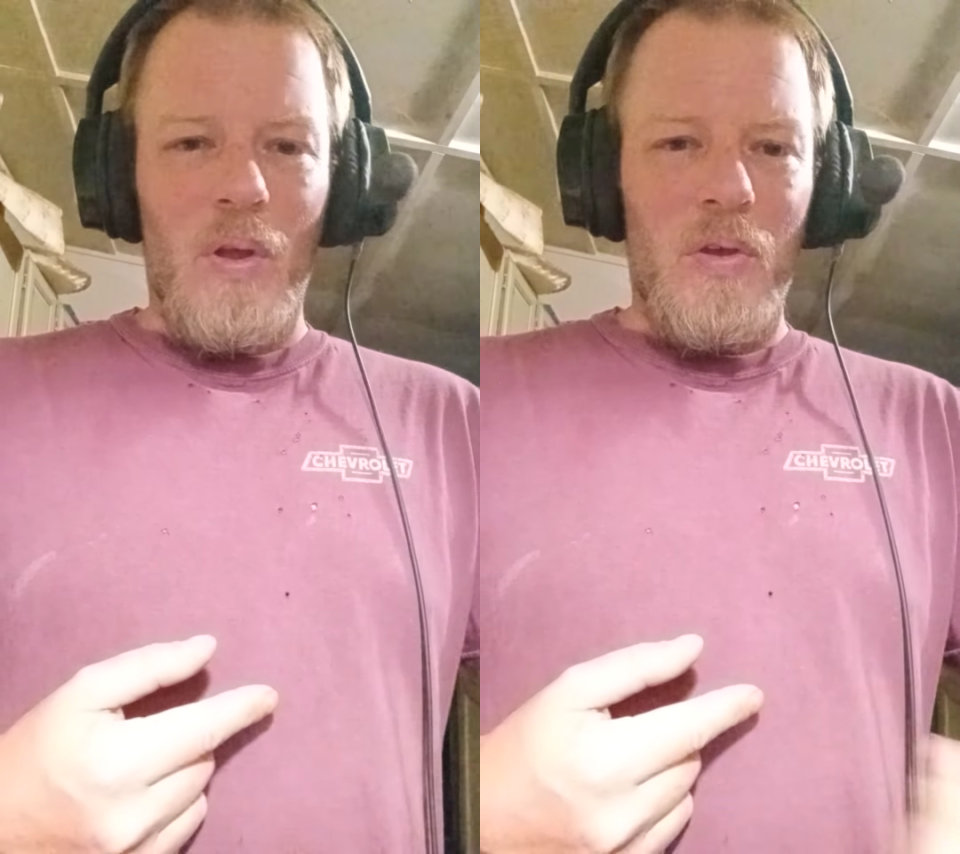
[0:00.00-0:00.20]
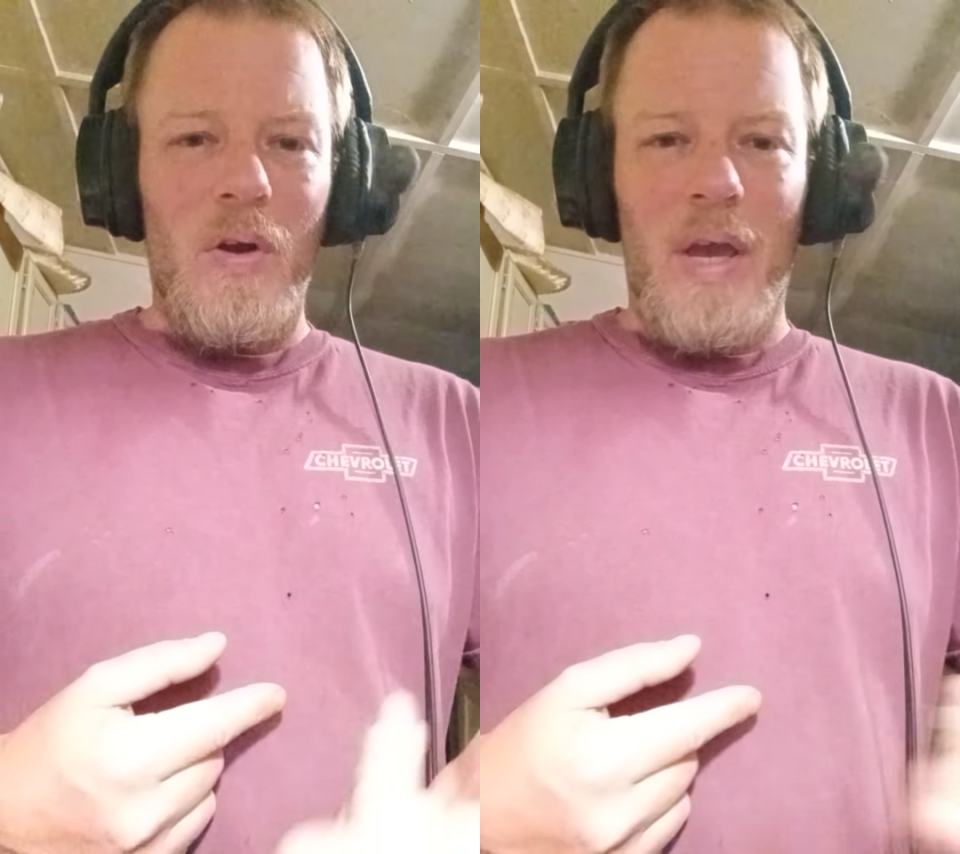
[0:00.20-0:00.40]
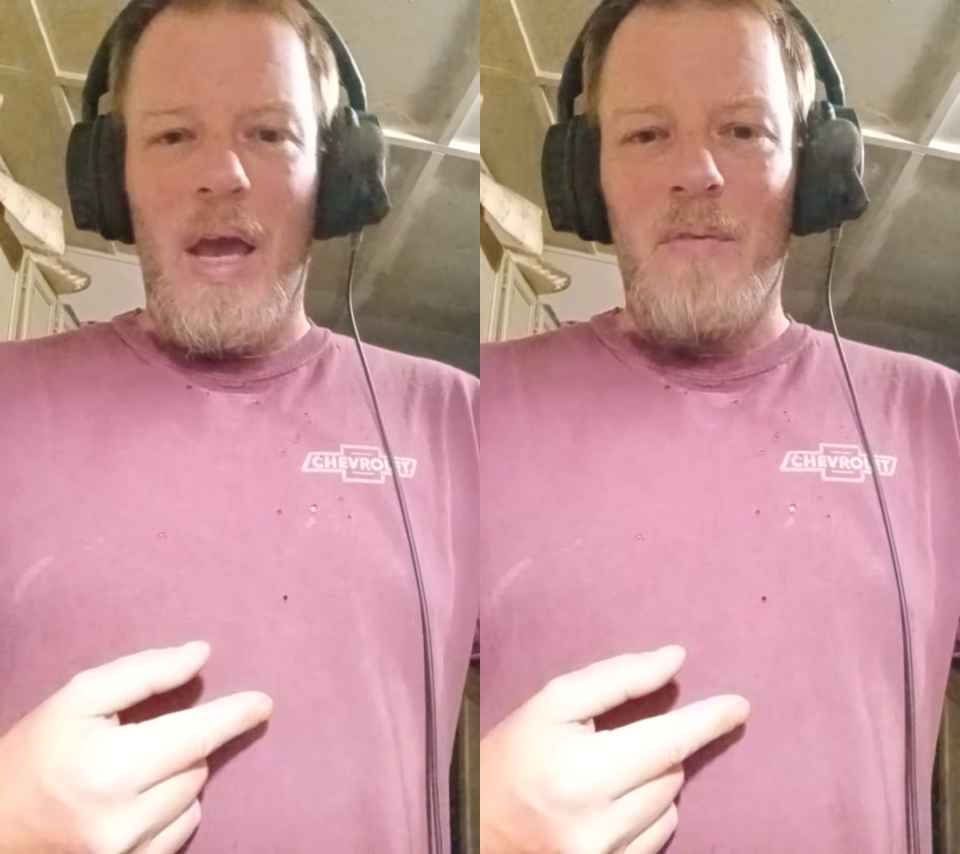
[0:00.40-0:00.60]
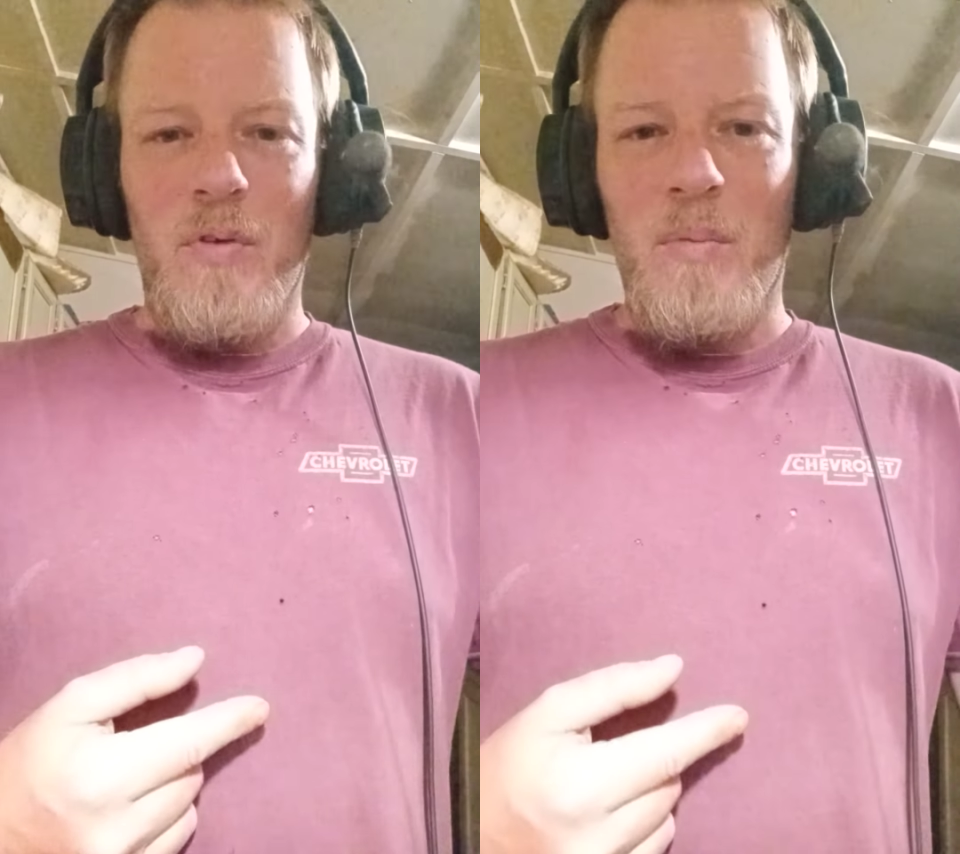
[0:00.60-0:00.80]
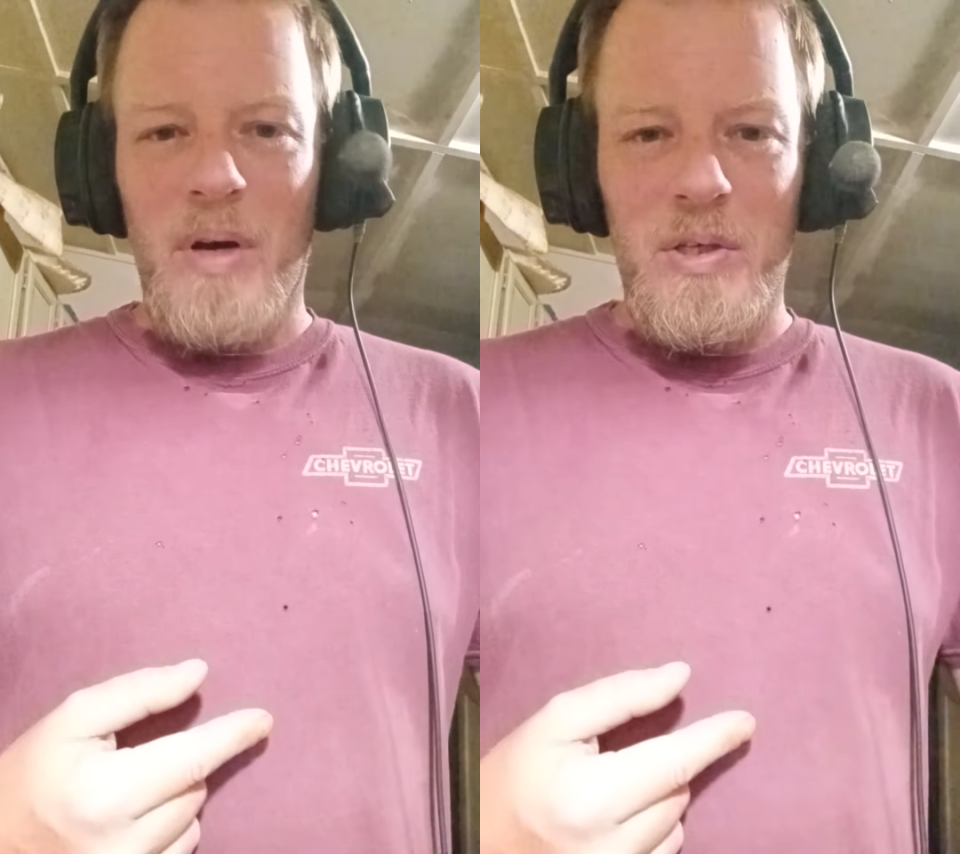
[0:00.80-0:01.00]
You can't
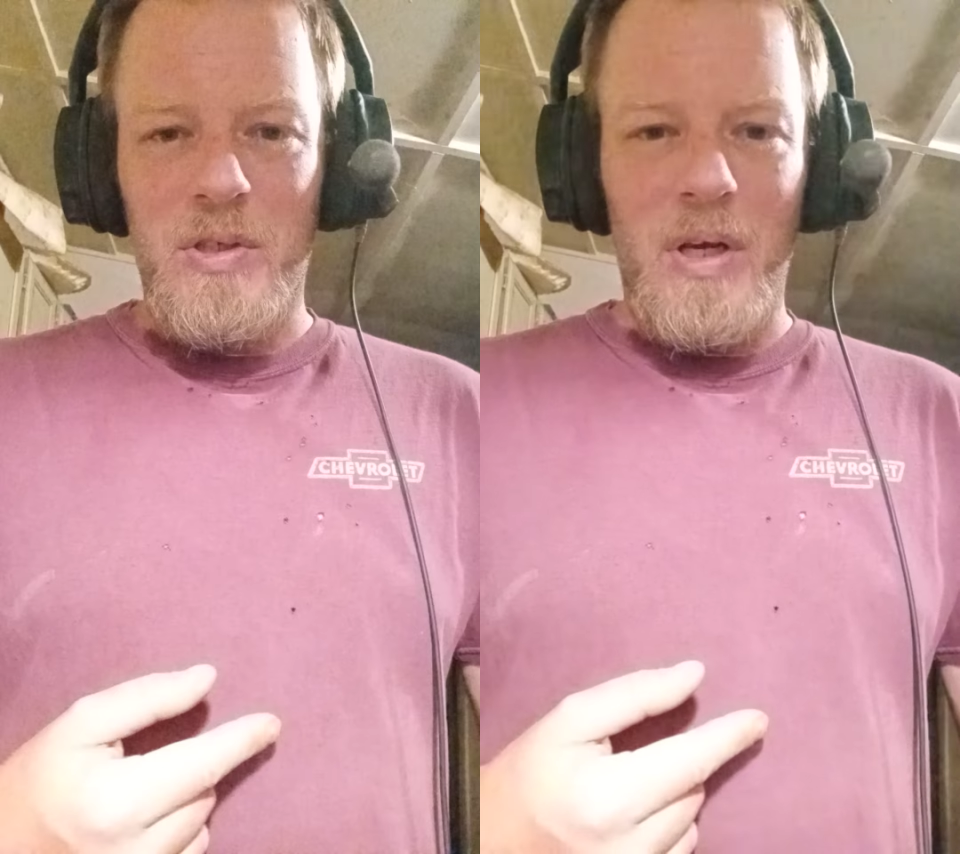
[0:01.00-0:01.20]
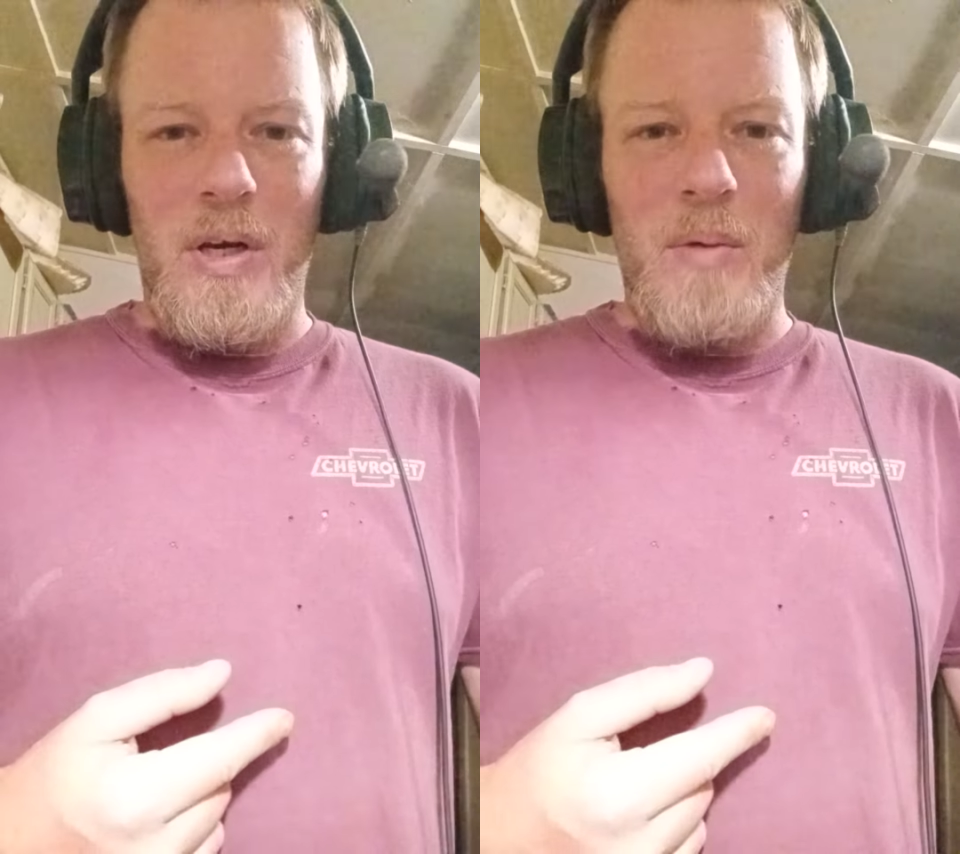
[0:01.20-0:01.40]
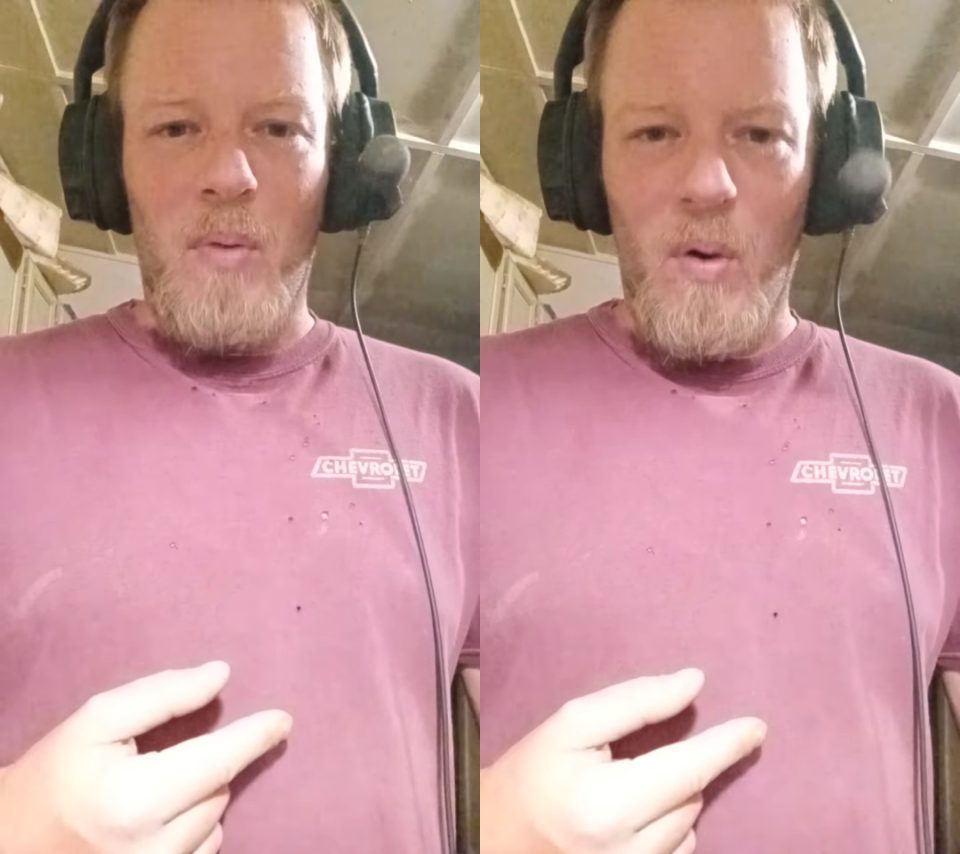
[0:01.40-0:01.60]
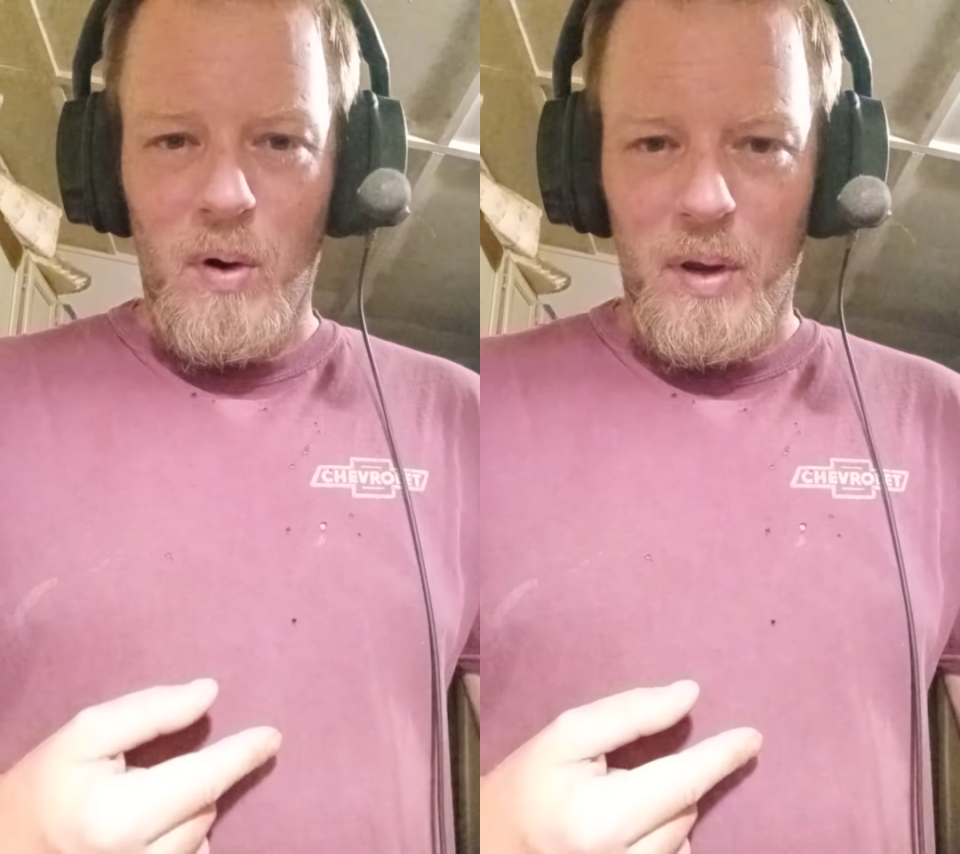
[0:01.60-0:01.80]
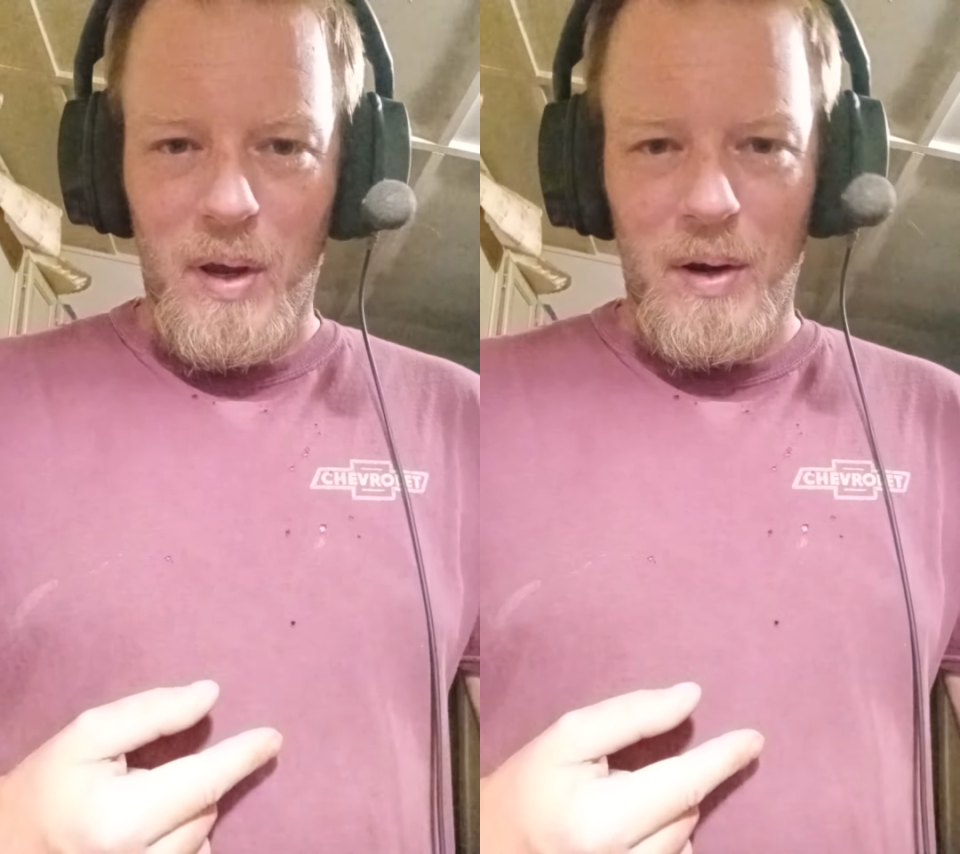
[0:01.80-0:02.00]
view my shit
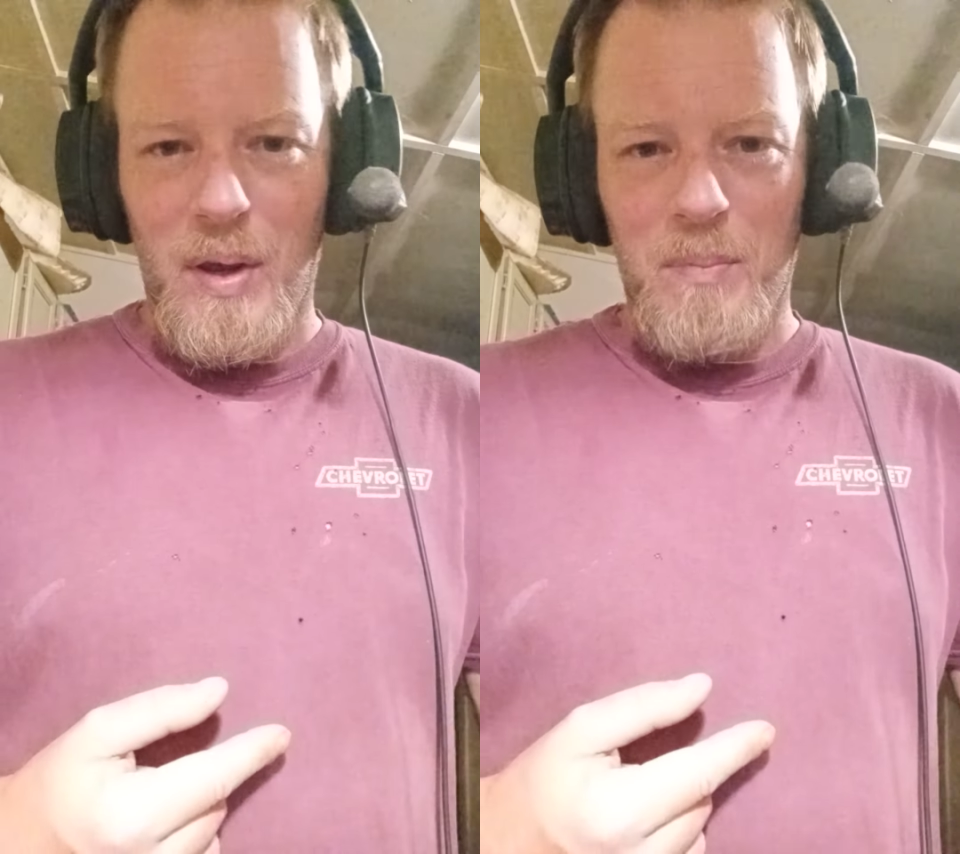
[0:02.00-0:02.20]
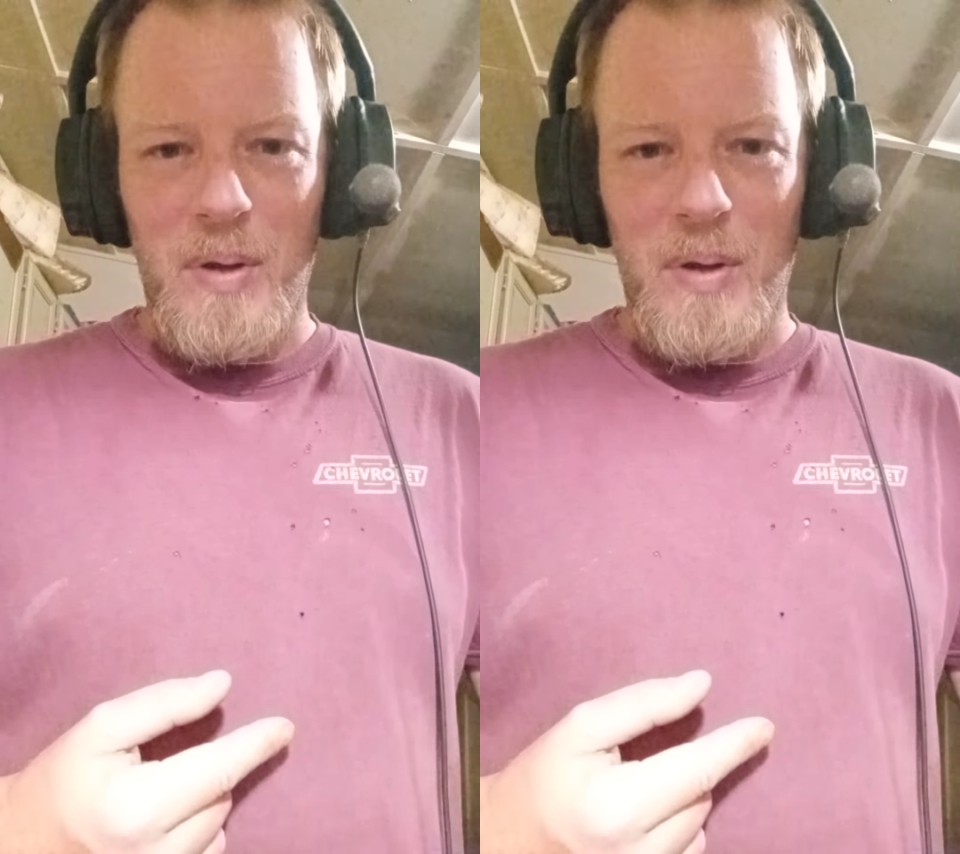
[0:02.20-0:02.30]
anymore, can you?